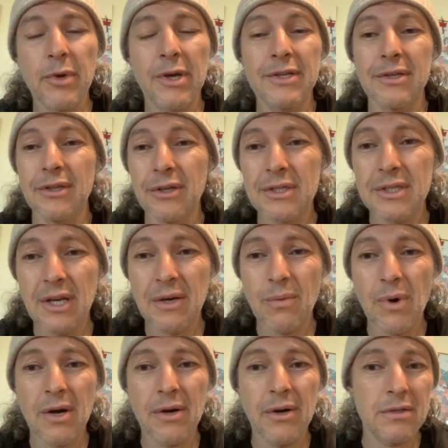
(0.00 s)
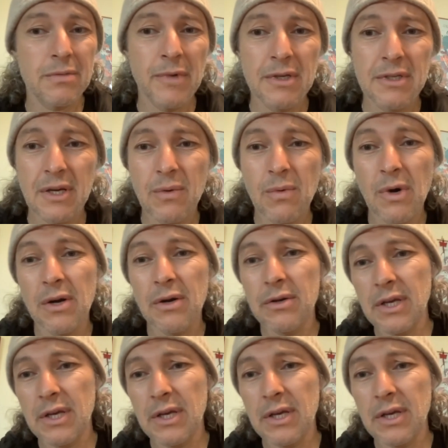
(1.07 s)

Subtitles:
Because it looks like water, it smells like water,